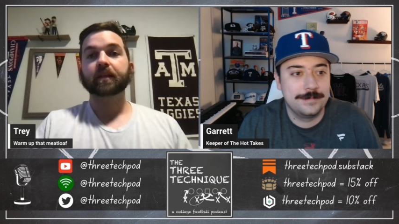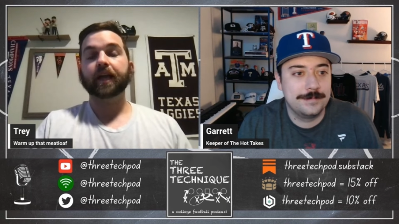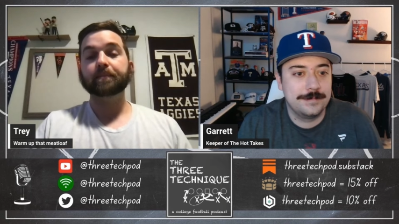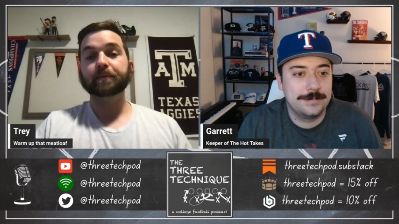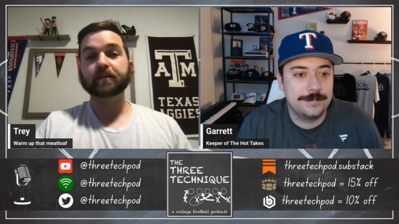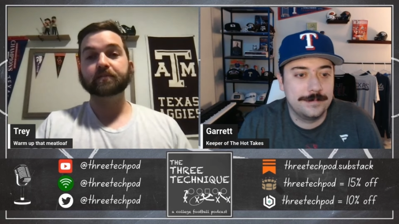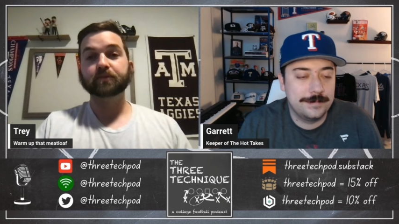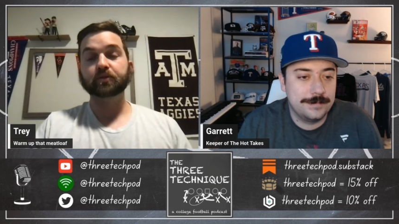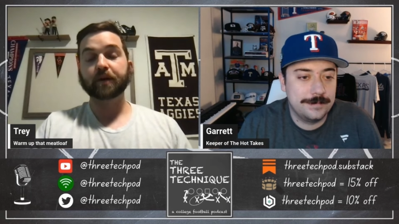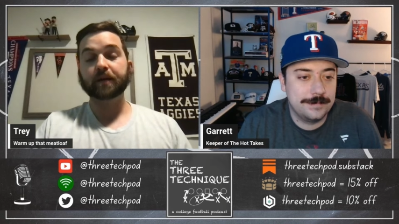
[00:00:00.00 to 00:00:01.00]
Speaker 1: AP
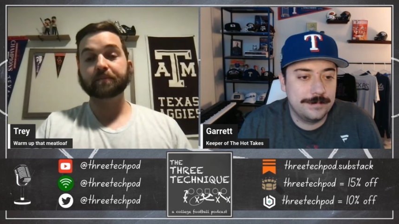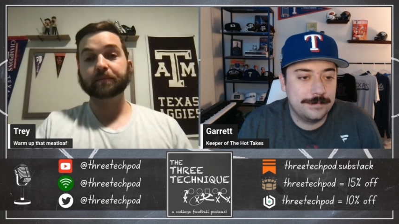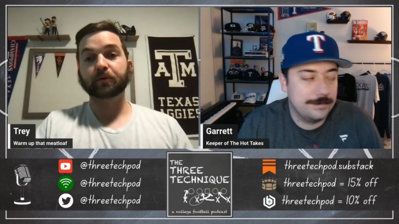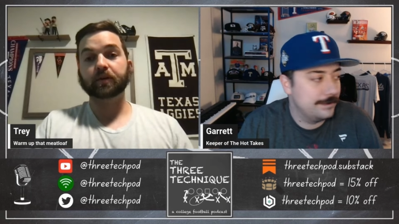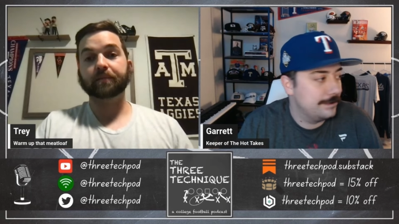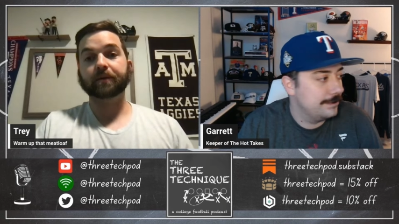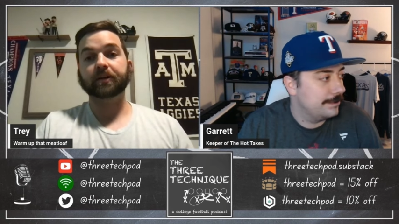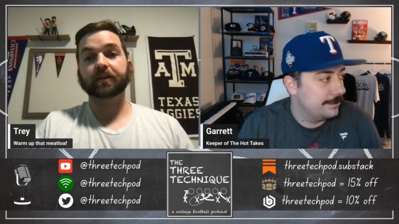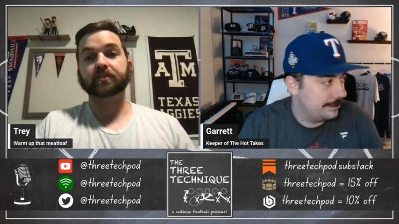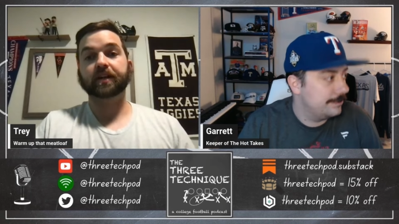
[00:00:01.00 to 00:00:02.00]
new AP poll came
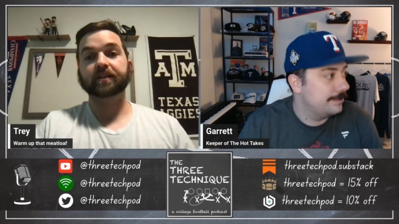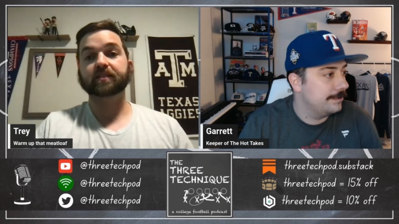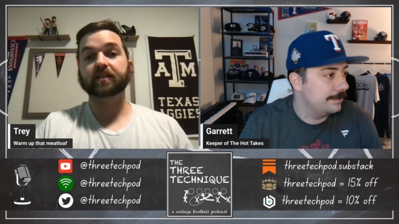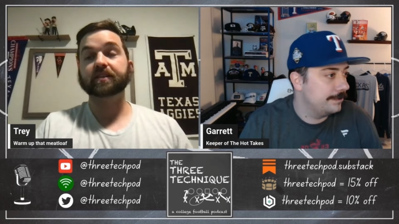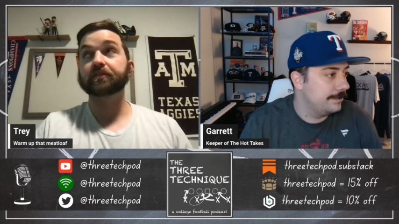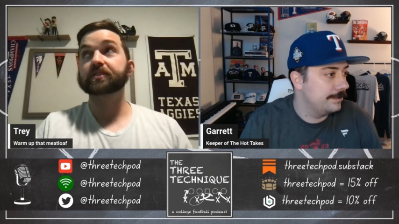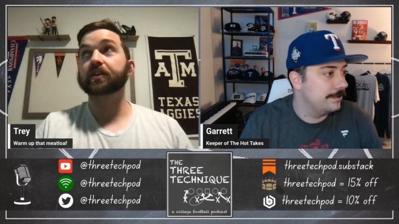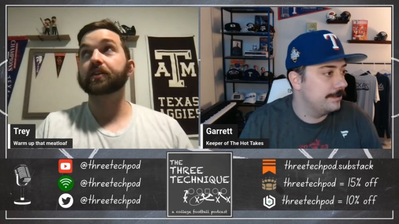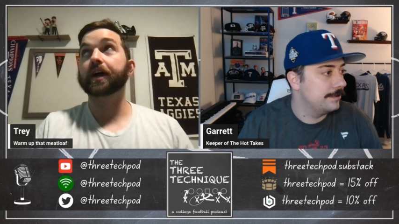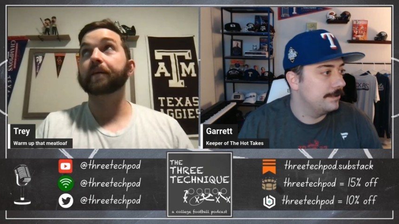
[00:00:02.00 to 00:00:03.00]
out yesterday, as it does every
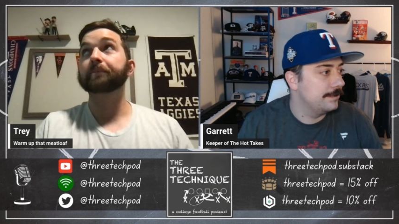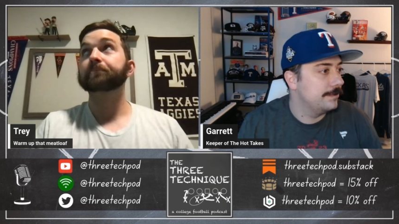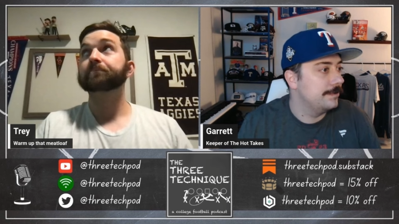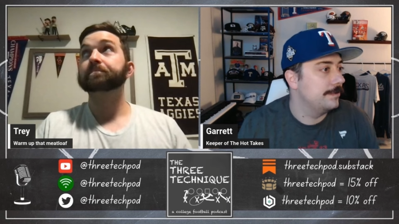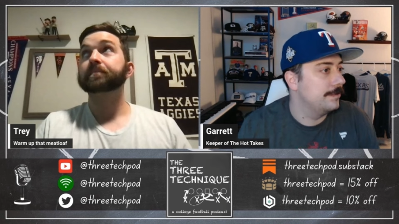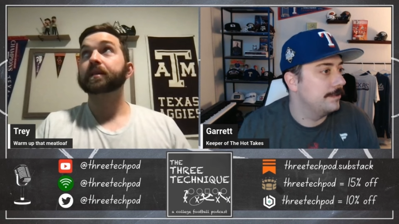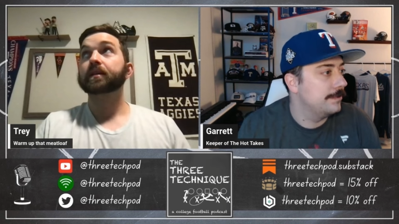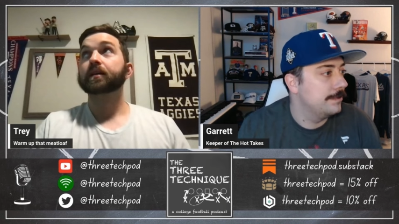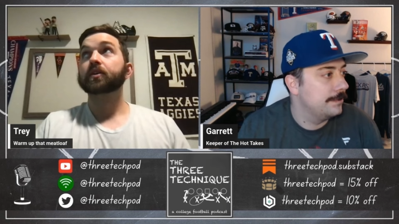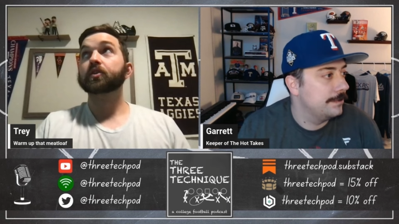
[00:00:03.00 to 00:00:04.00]
Sunday.
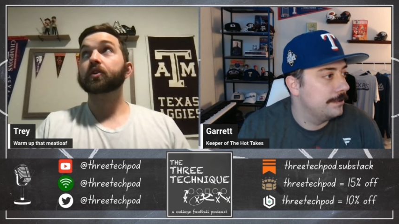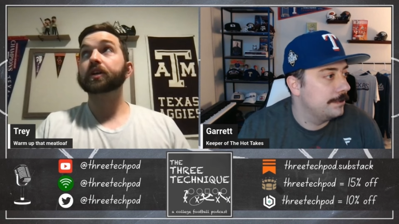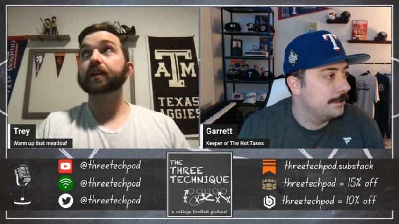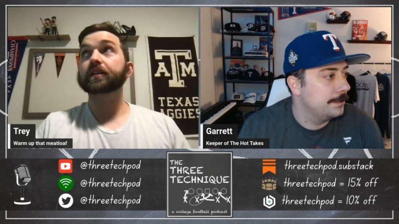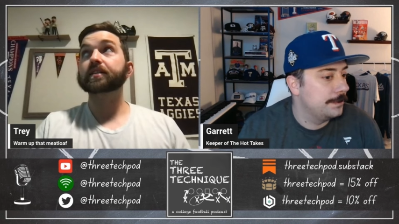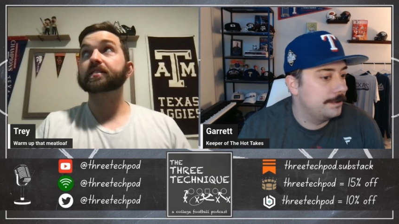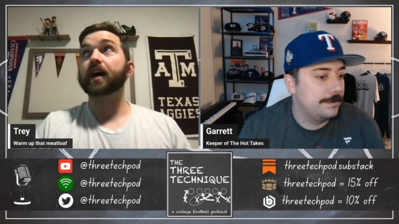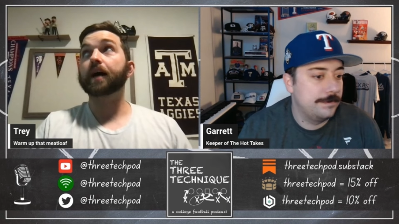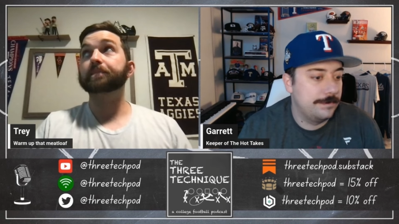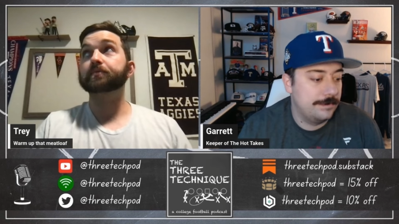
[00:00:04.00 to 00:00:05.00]
Looking at the
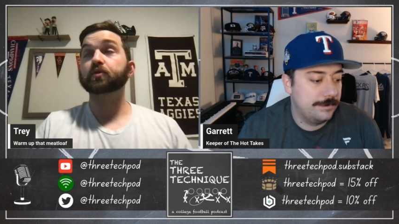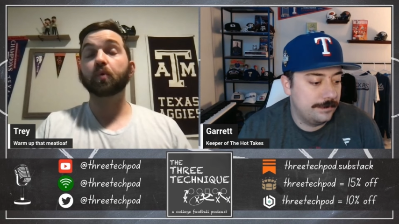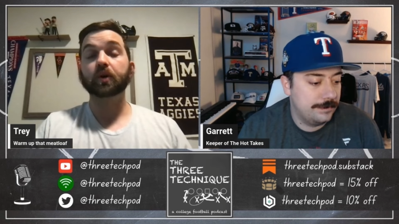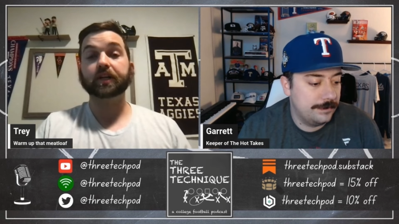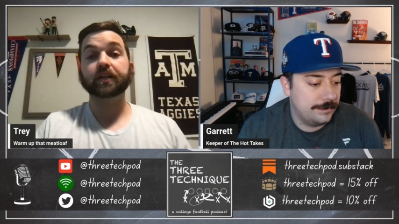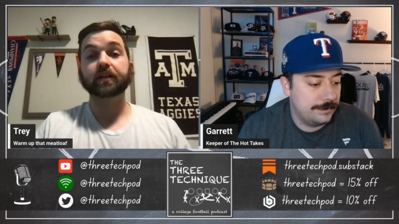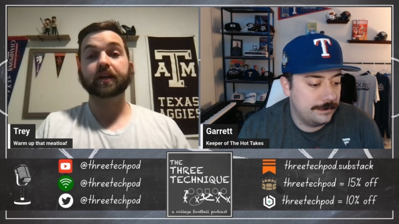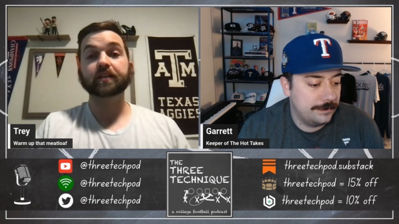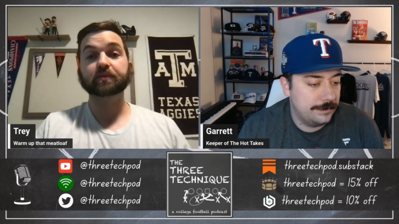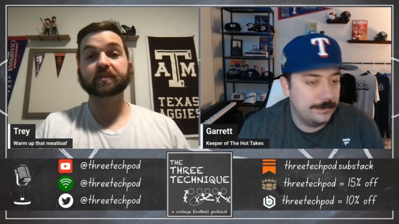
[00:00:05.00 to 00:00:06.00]
top 20
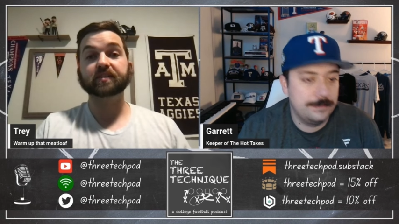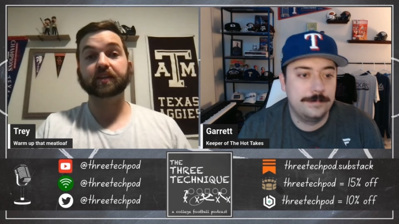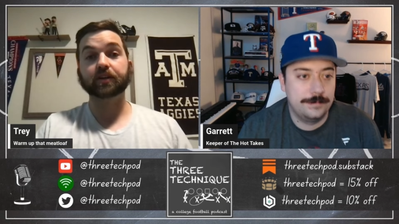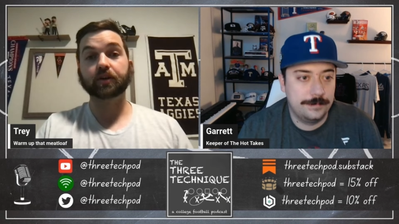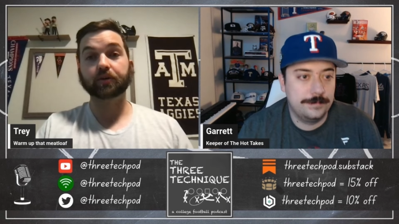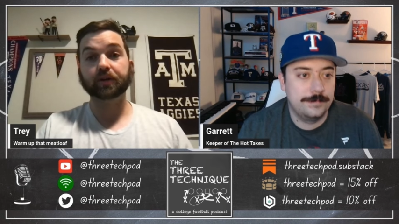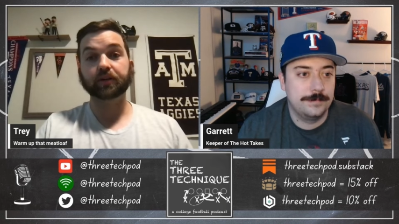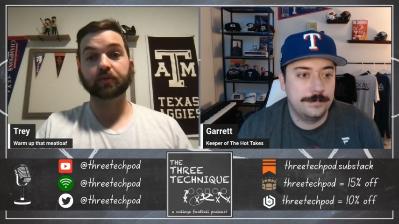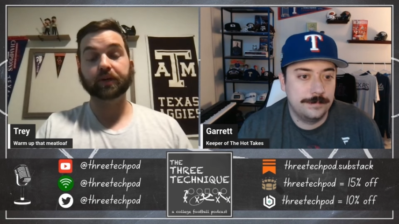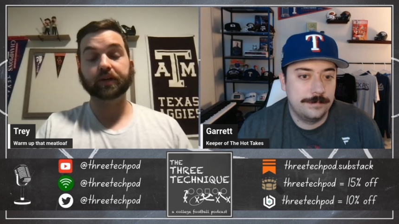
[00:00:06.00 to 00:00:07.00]
as we sit here going
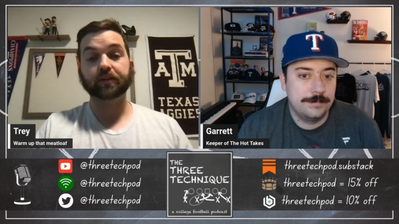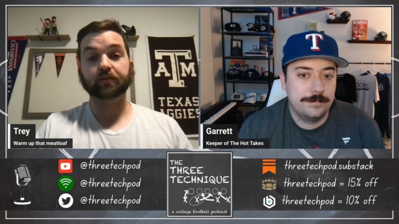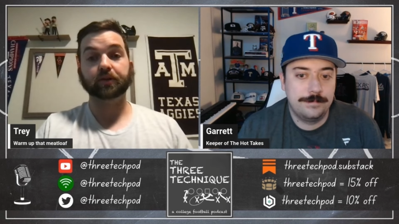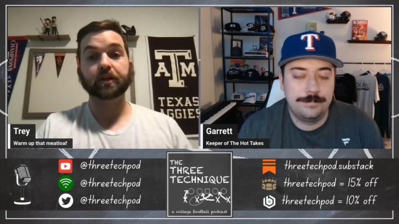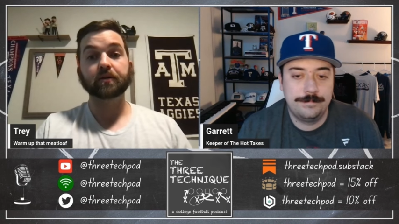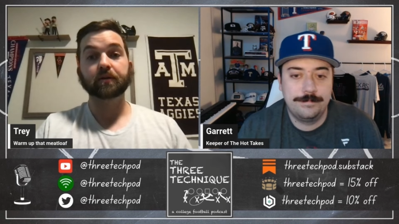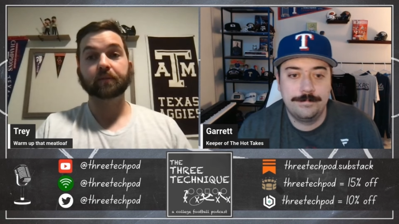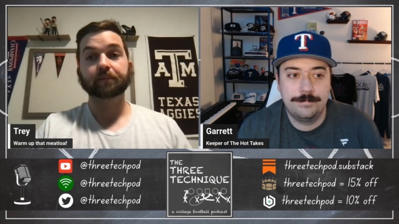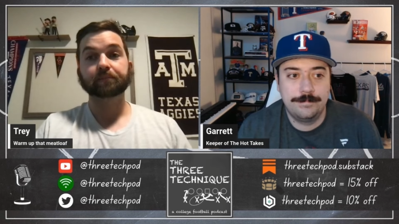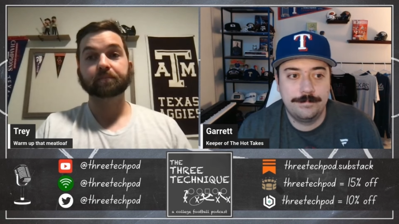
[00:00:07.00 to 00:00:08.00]
into week three,
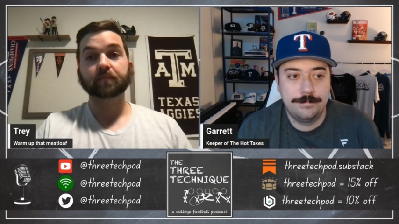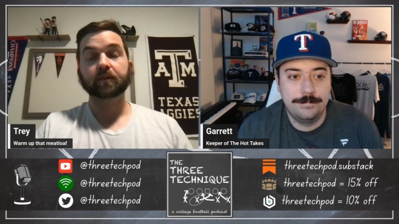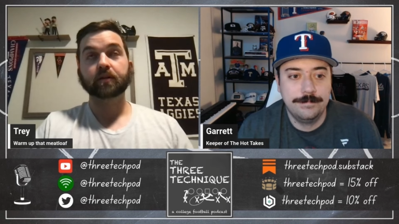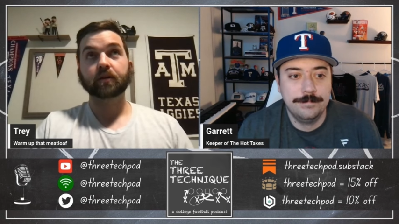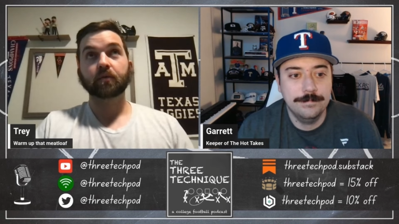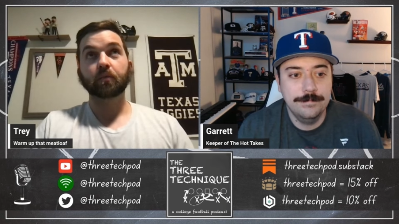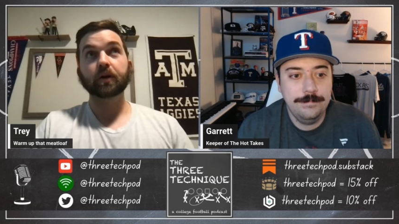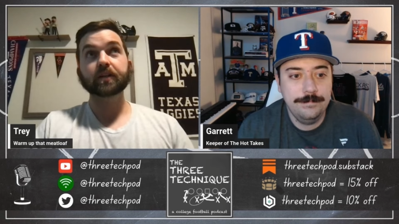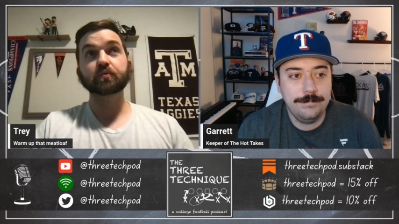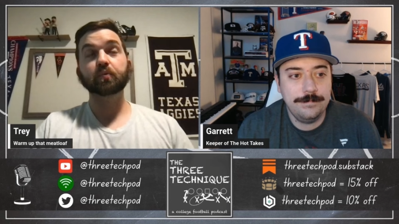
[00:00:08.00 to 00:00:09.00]

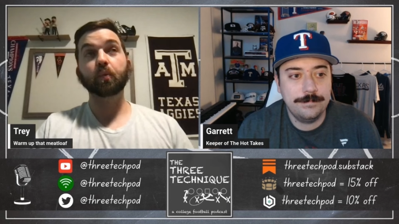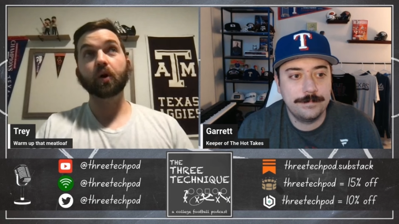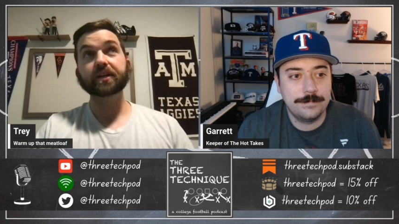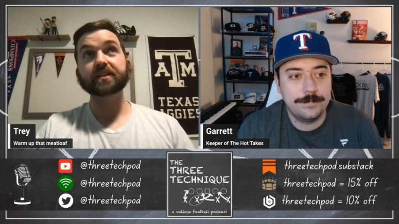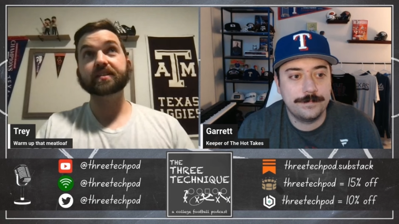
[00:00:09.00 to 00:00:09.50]
what is one